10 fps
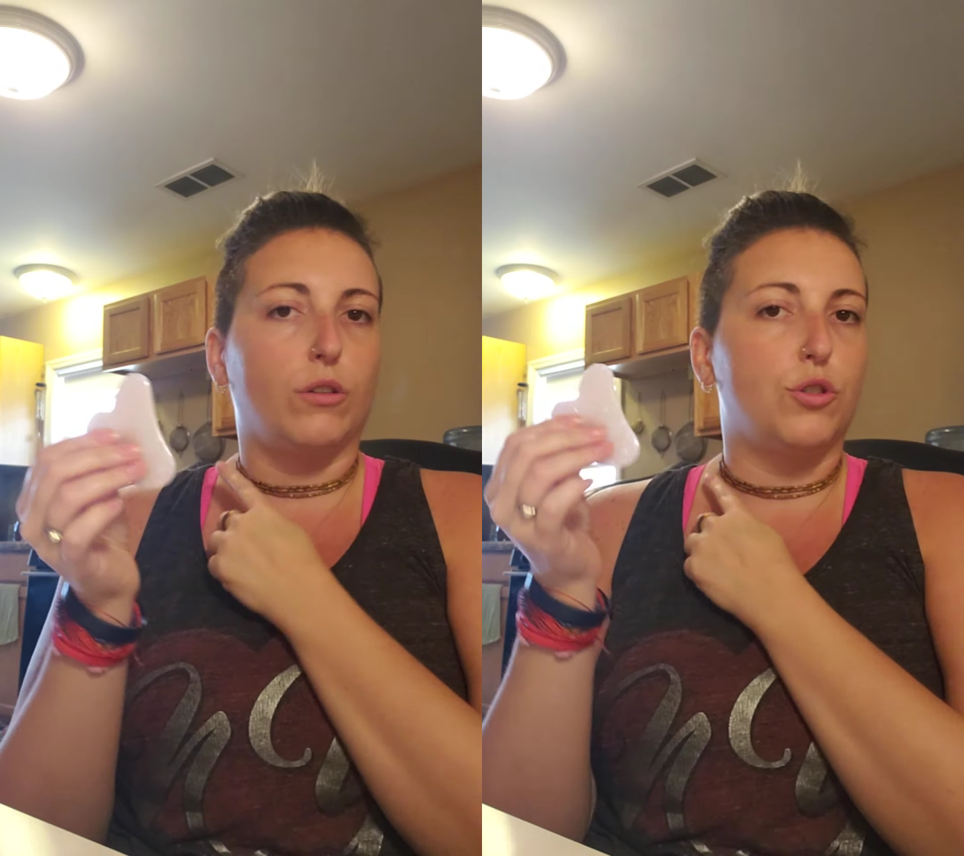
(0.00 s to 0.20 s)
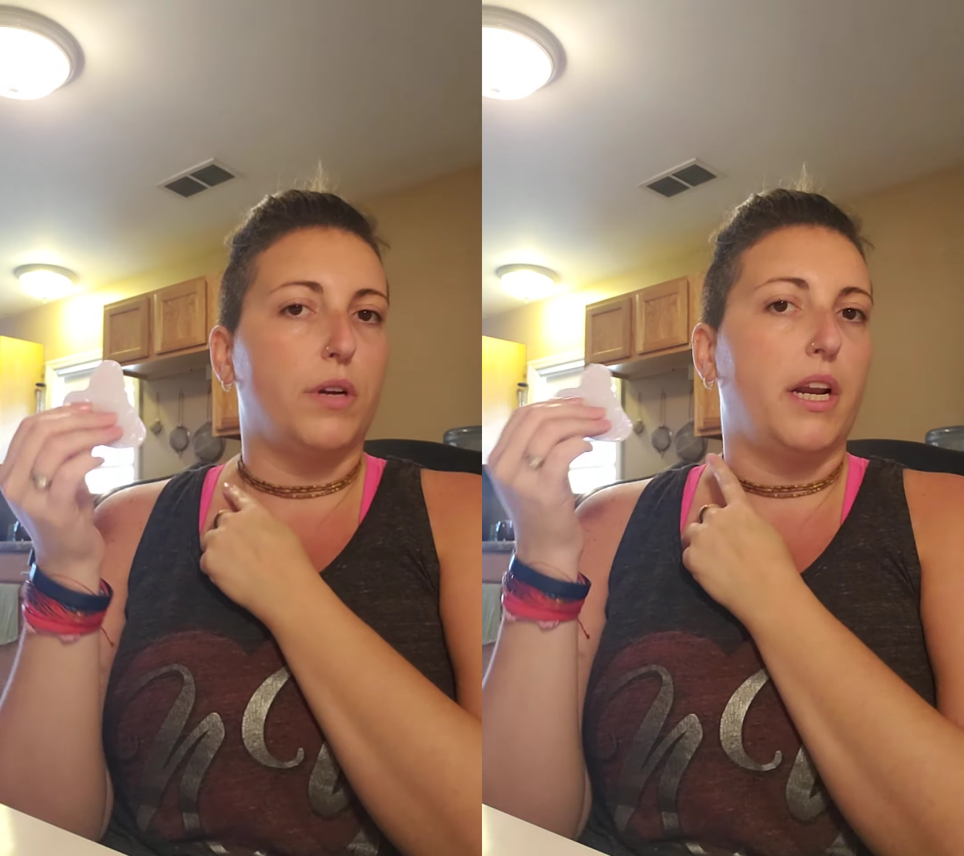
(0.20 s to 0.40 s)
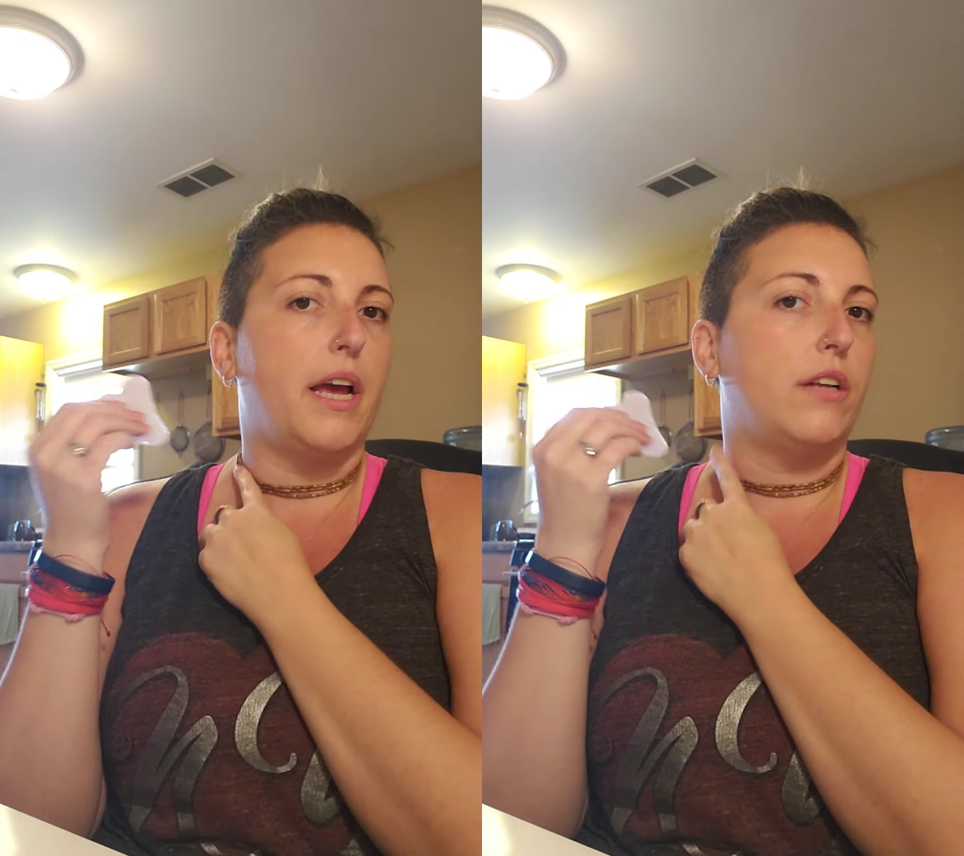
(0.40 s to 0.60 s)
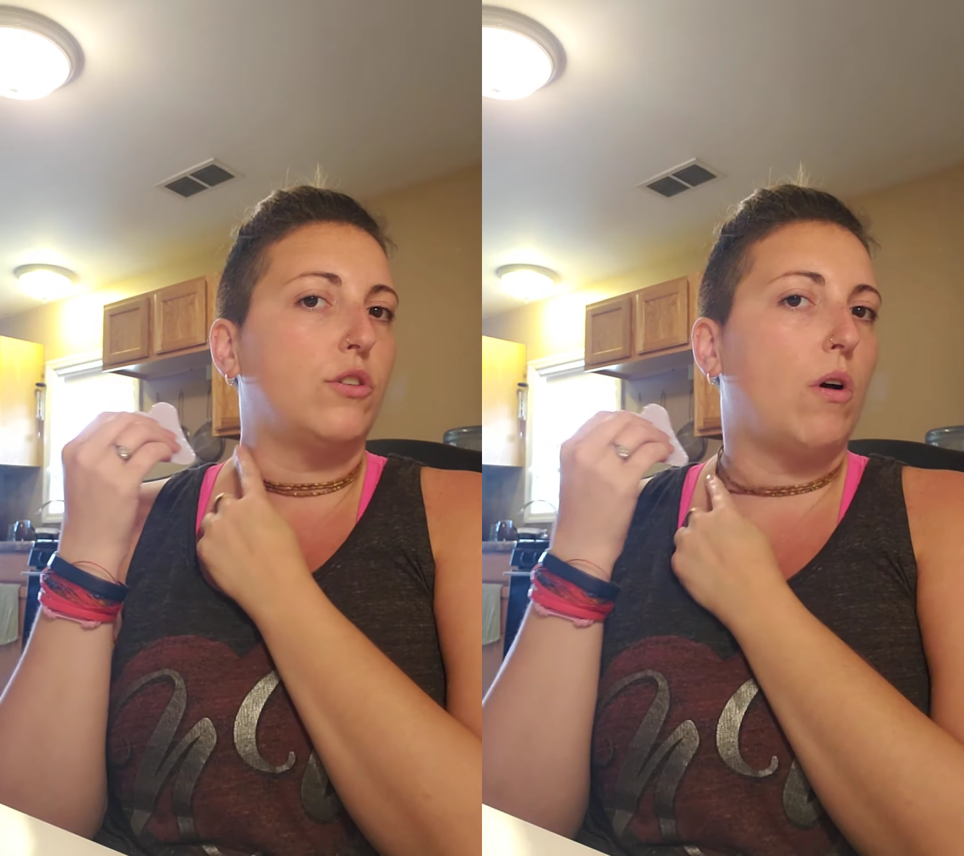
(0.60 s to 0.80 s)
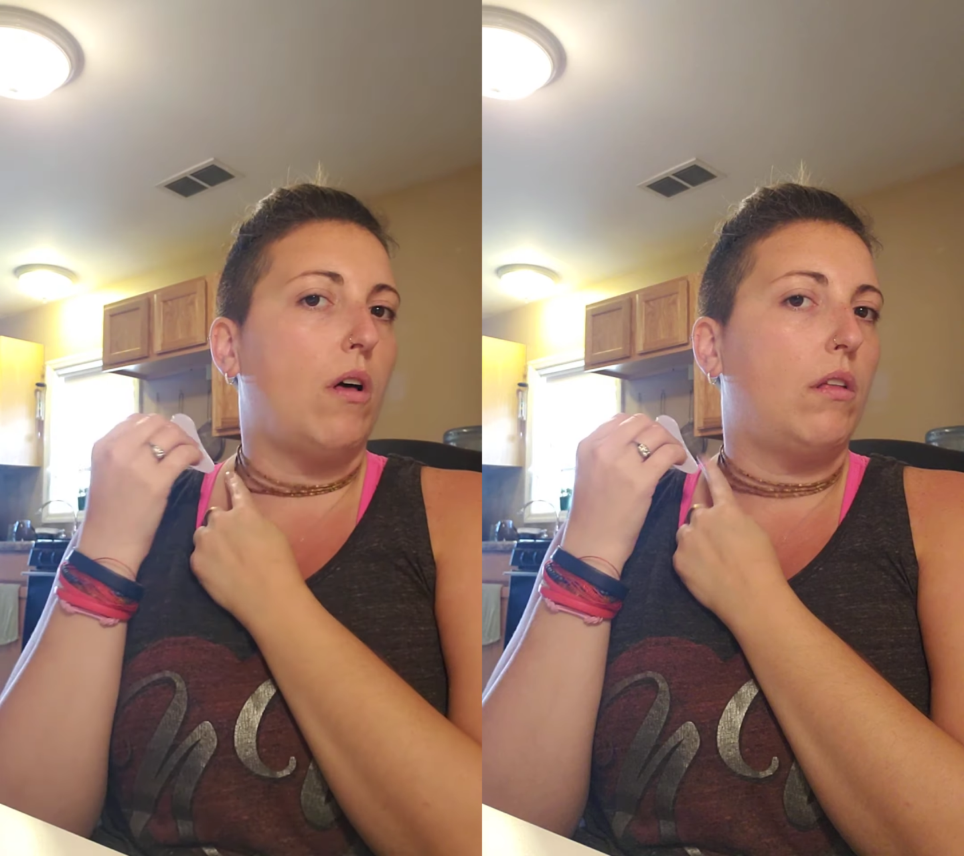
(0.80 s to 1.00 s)
straight edge
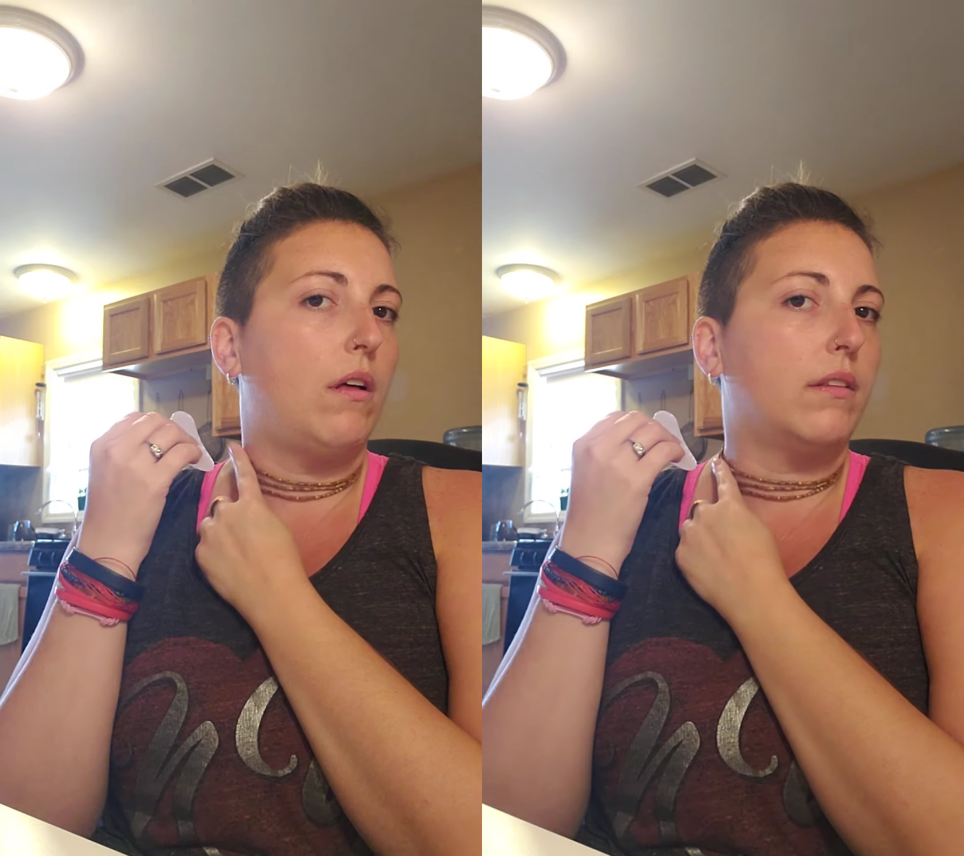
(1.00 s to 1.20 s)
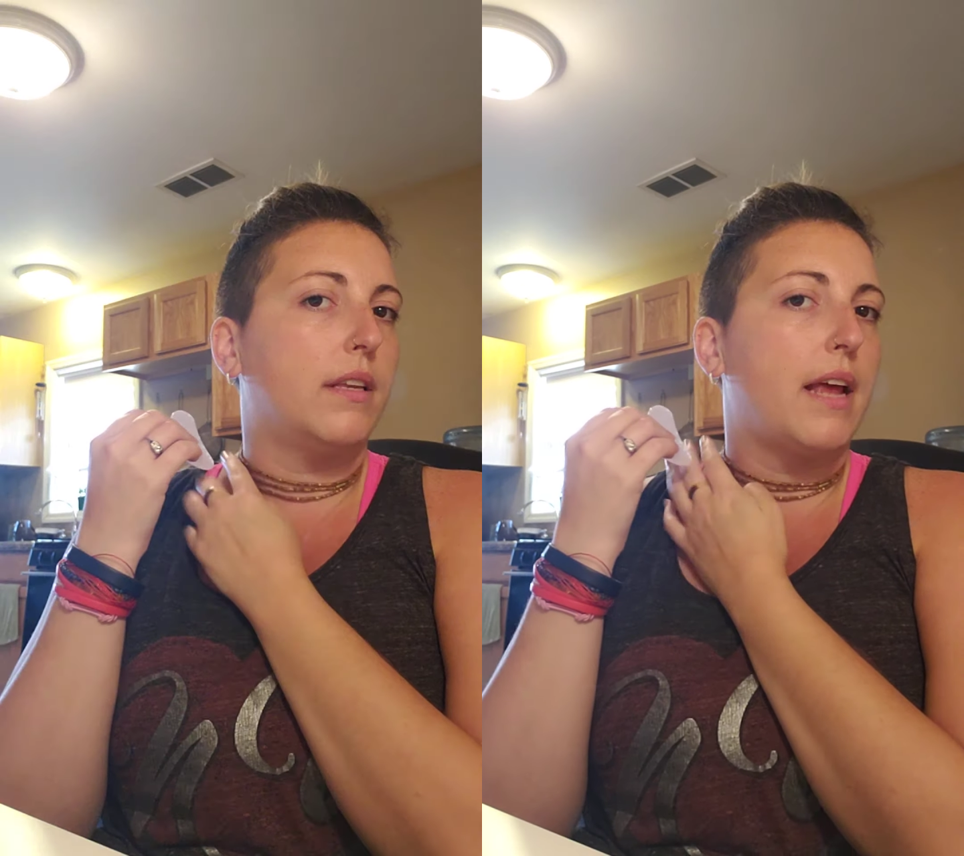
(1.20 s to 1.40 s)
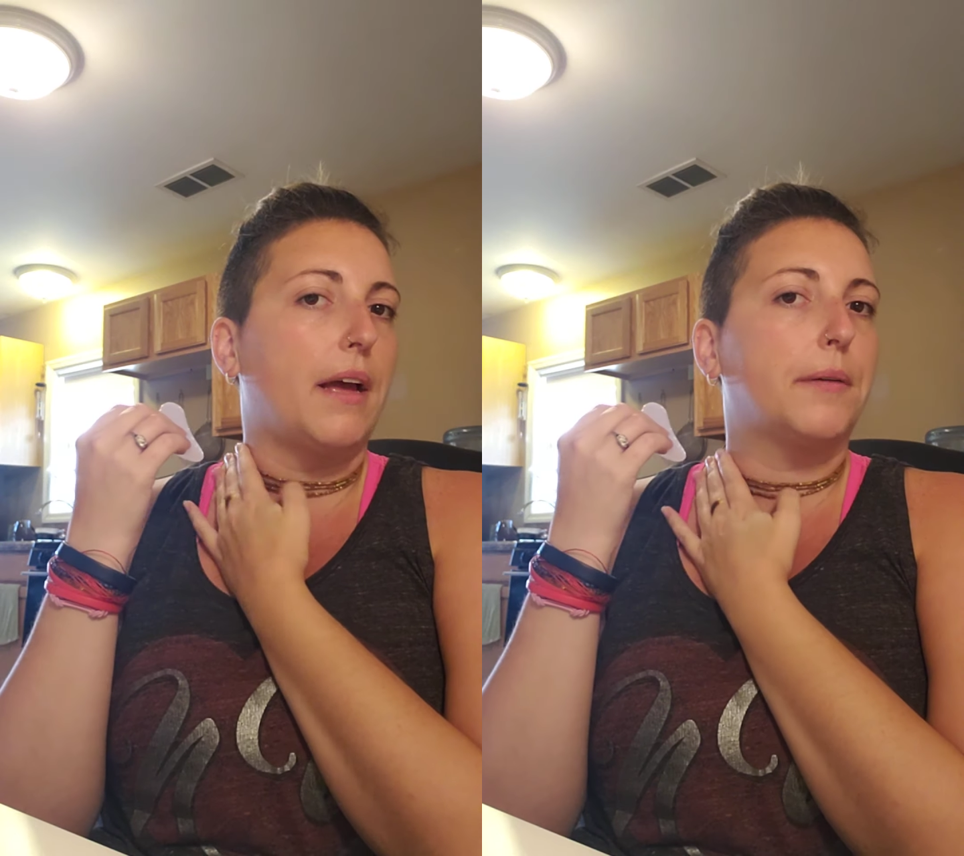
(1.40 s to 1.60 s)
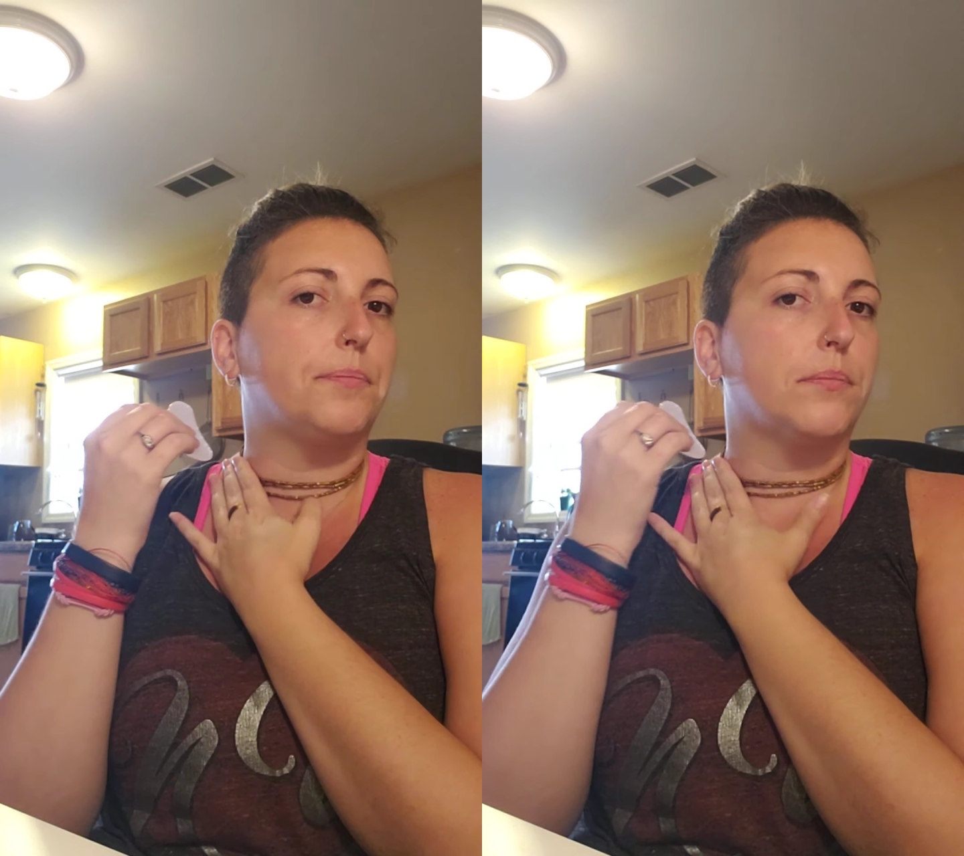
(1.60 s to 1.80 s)
all along the neck.